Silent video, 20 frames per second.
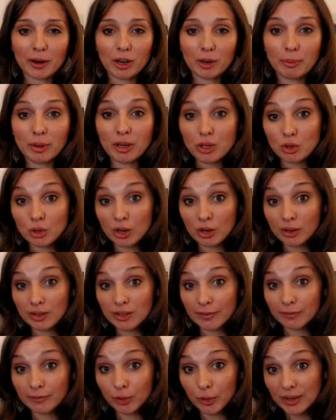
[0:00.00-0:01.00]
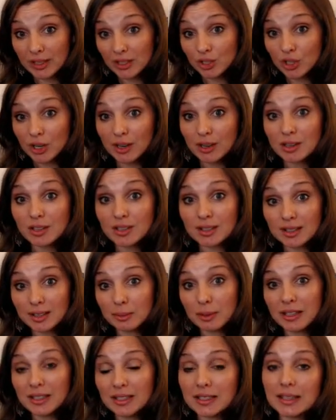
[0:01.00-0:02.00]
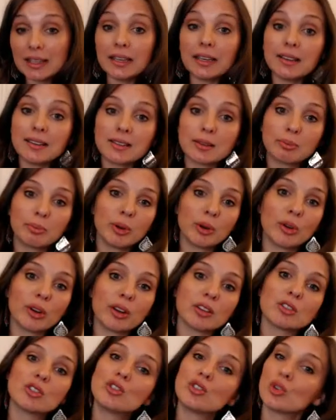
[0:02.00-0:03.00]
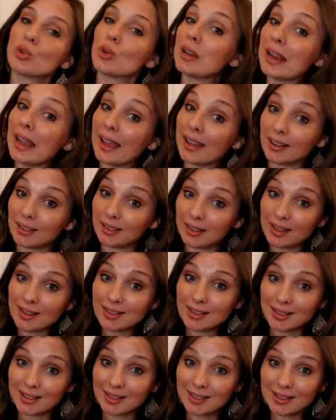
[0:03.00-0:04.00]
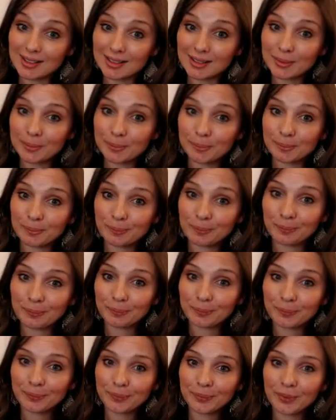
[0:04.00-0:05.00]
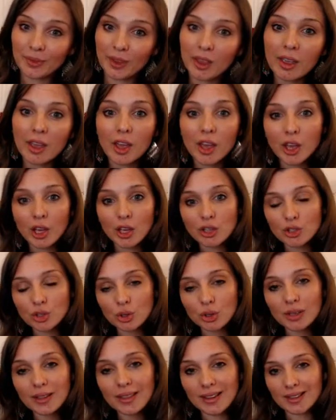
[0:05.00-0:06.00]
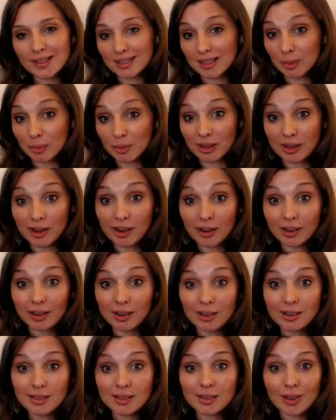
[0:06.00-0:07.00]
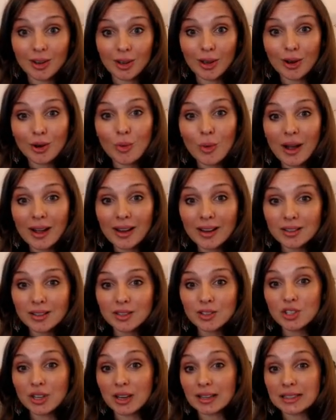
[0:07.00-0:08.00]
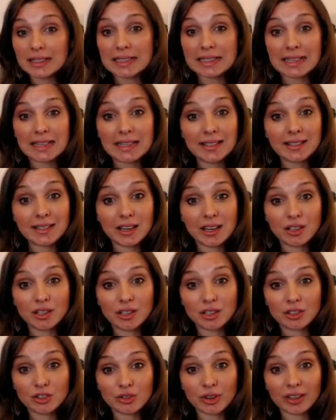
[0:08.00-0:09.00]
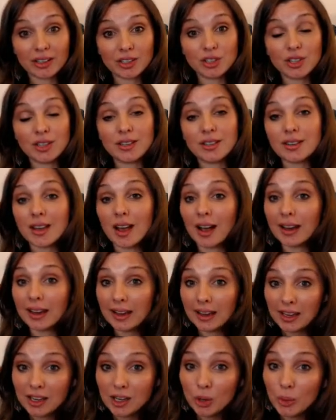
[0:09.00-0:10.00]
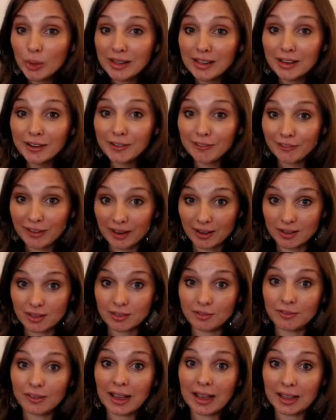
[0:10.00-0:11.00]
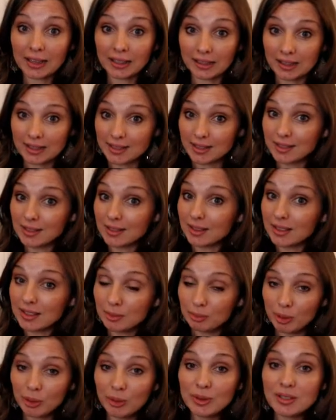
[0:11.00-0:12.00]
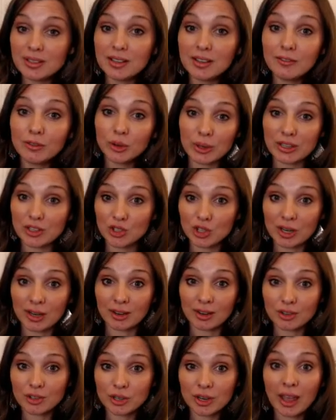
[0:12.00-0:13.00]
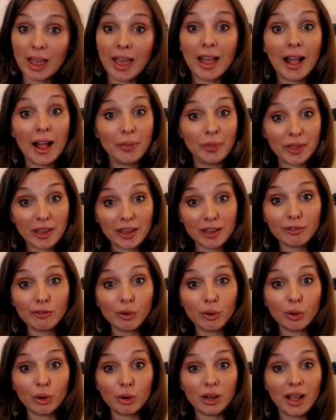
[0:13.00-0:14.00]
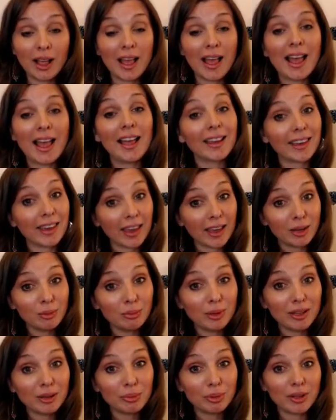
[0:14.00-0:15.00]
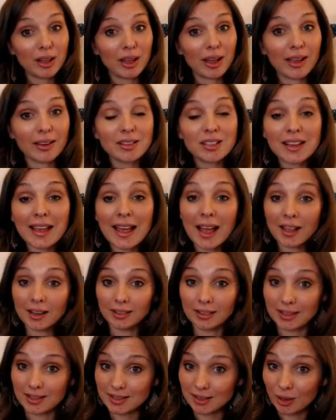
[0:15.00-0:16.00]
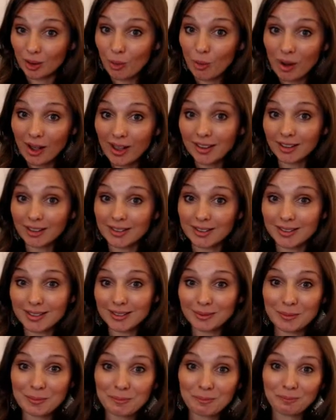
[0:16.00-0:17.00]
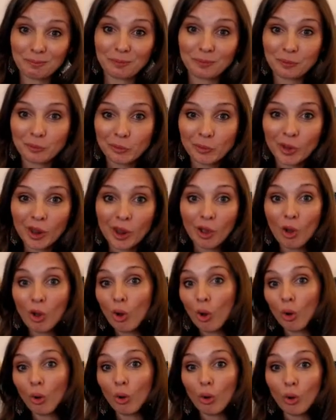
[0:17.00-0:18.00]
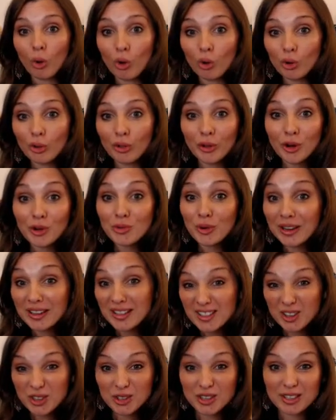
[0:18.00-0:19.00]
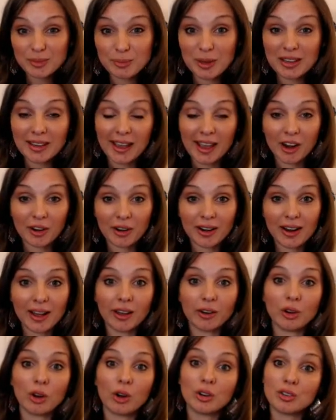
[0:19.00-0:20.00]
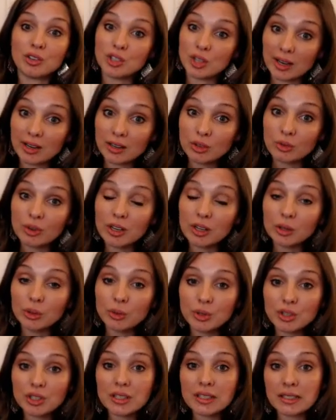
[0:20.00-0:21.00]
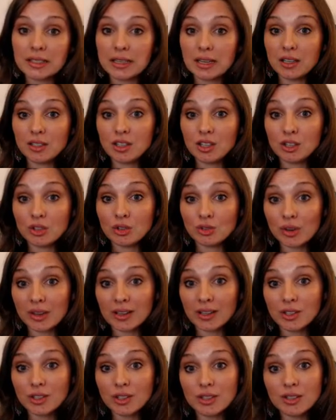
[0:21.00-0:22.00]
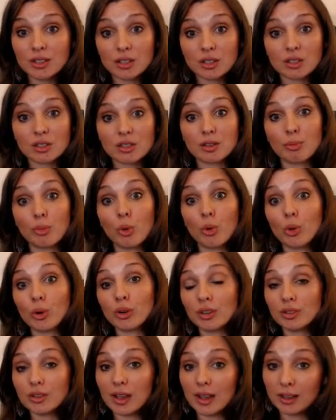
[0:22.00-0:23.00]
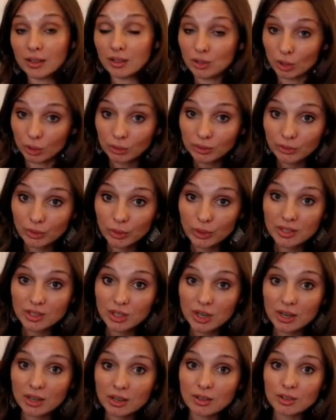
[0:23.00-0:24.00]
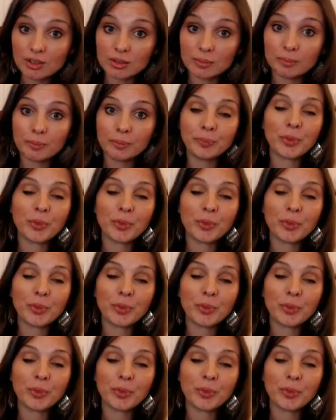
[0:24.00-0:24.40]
therapy triggers a voice change similar to that experienced during adolescence. Due to these similarities, Aguirre suggests these teaching strategies are equally effective for adolescents experiencing voice change and therefore can be applied to adolescent choirs. Although research has been carried out on gender inclusion and teaching strategies to support adult voice change,